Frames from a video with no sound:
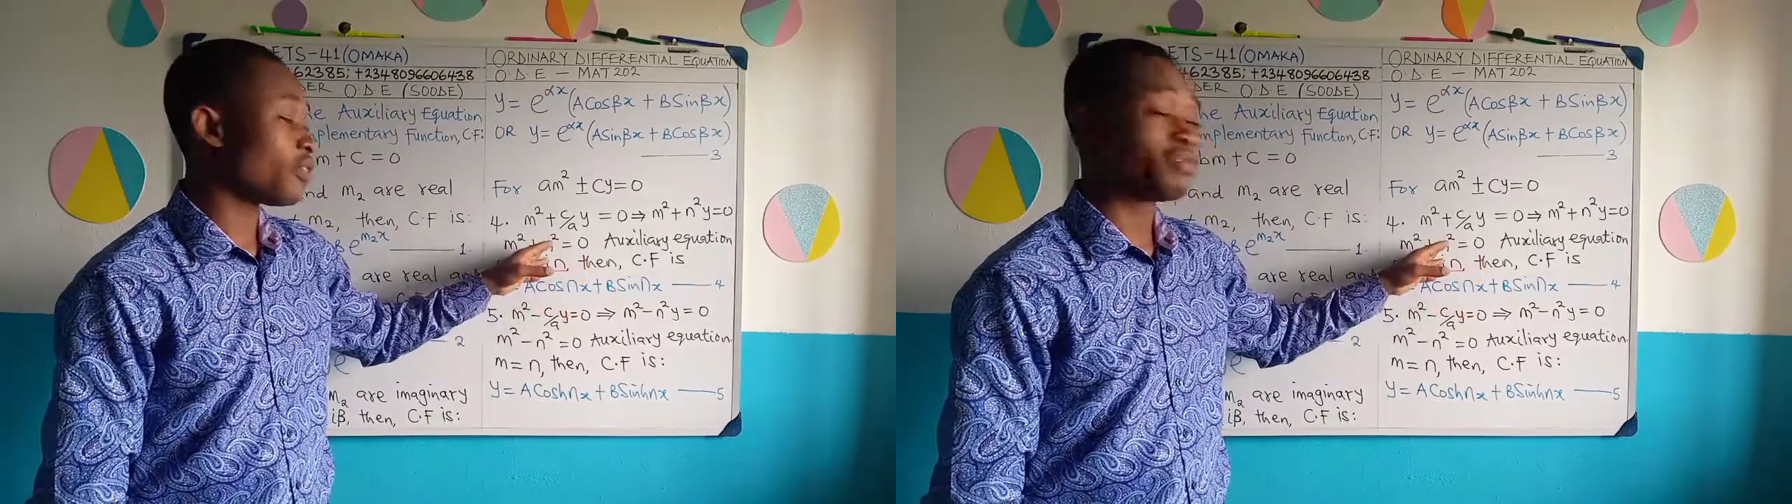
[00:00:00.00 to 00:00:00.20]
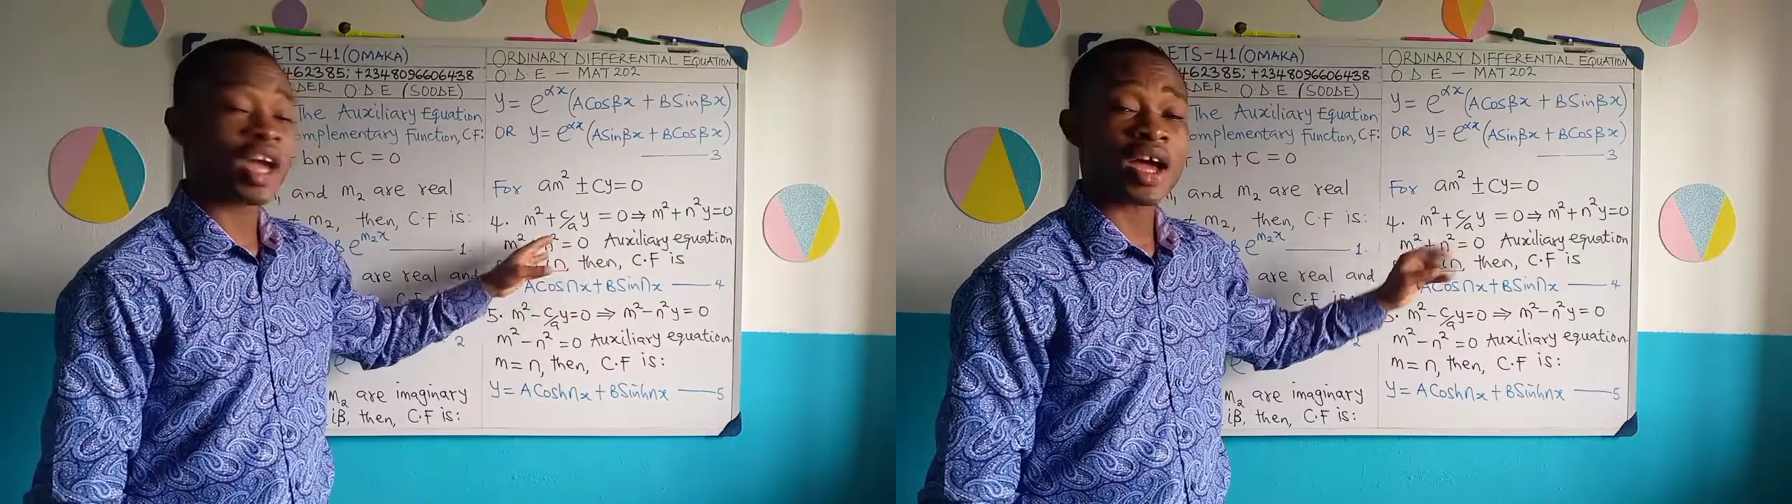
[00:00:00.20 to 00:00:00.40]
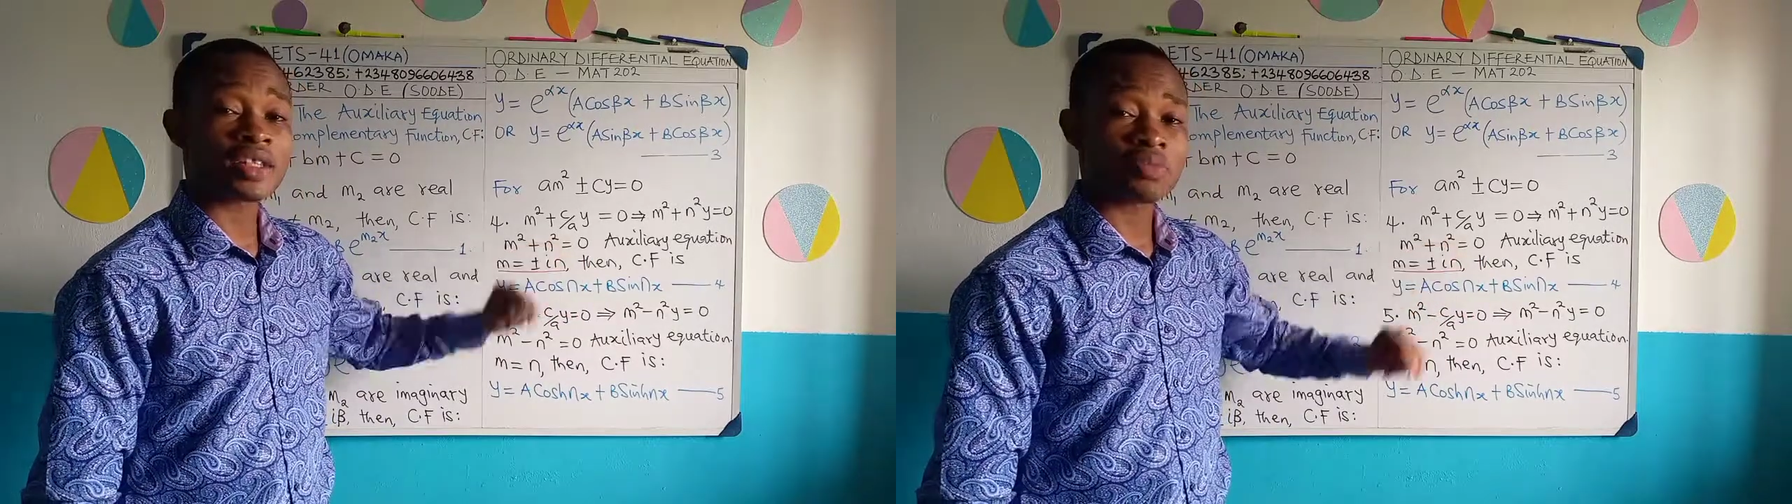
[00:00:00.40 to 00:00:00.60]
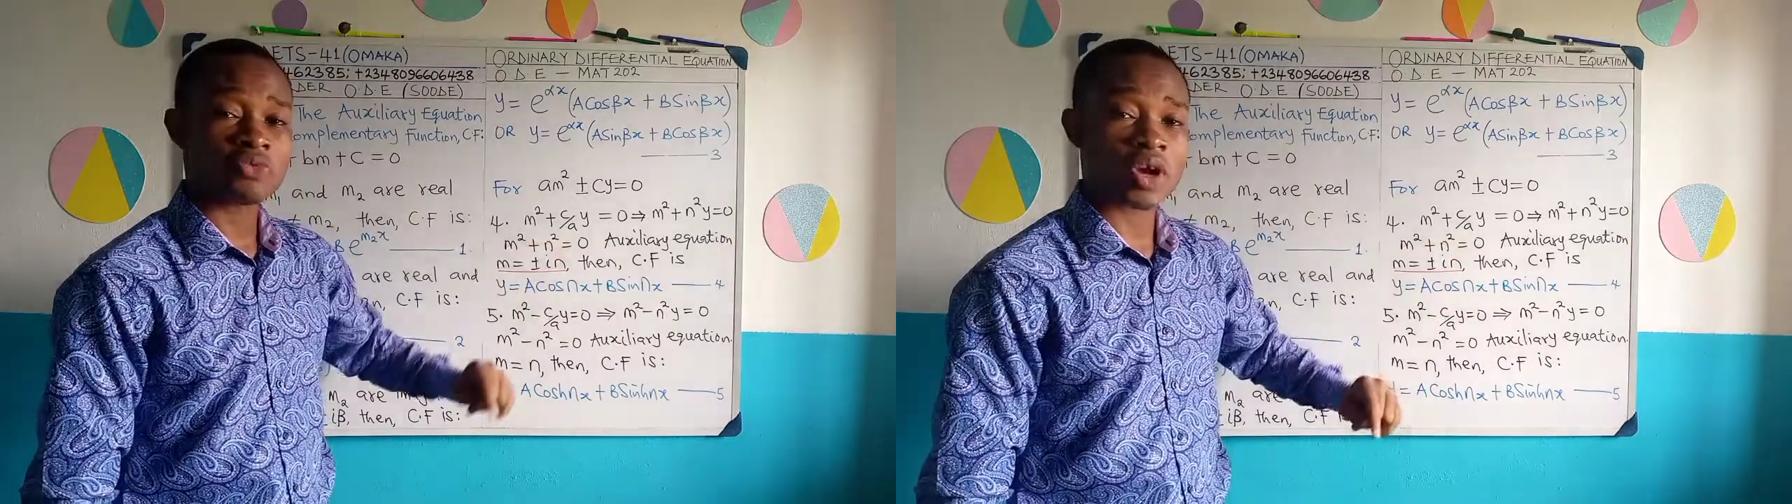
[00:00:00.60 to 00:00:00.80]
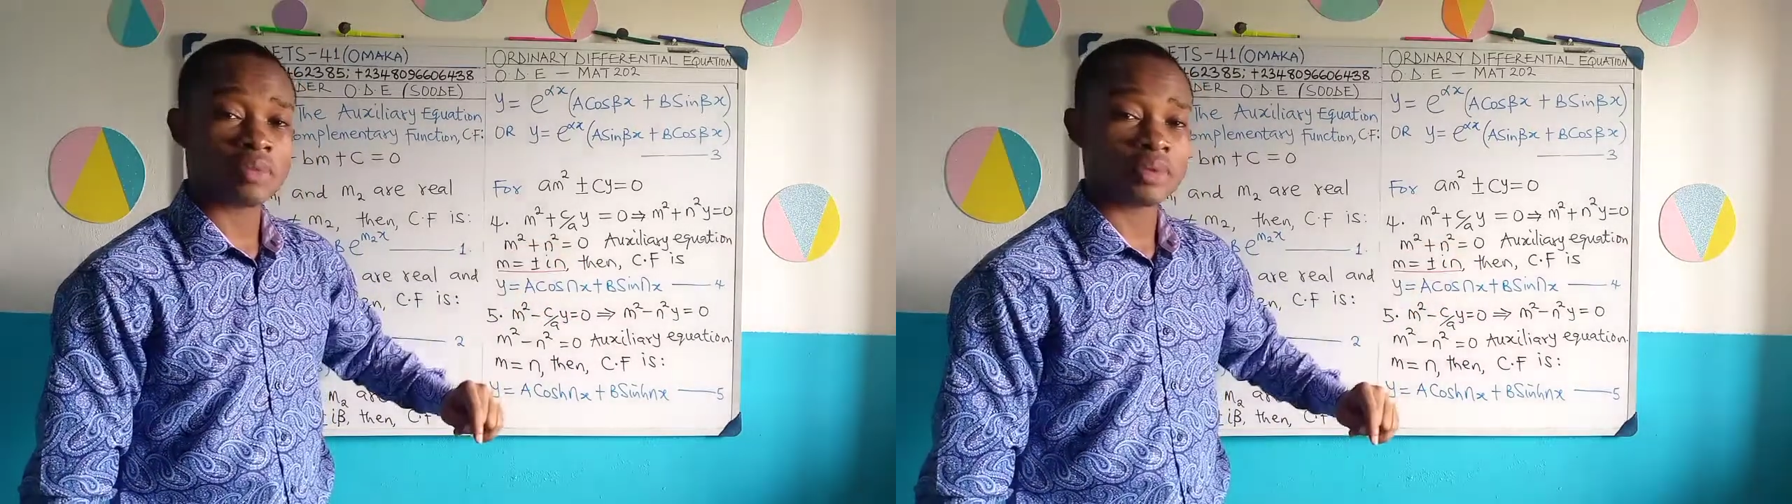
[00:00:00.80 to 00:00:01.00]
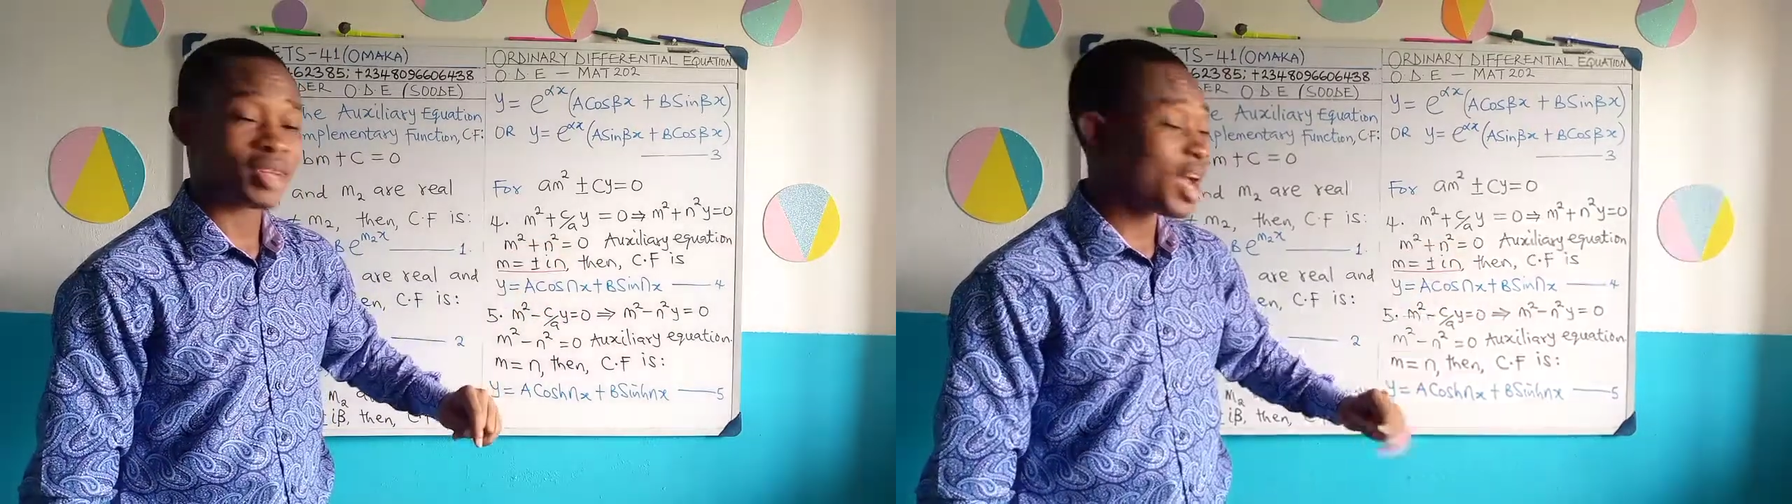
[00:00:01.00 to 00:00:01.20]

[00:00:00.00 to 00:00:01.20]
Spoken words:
of that problem.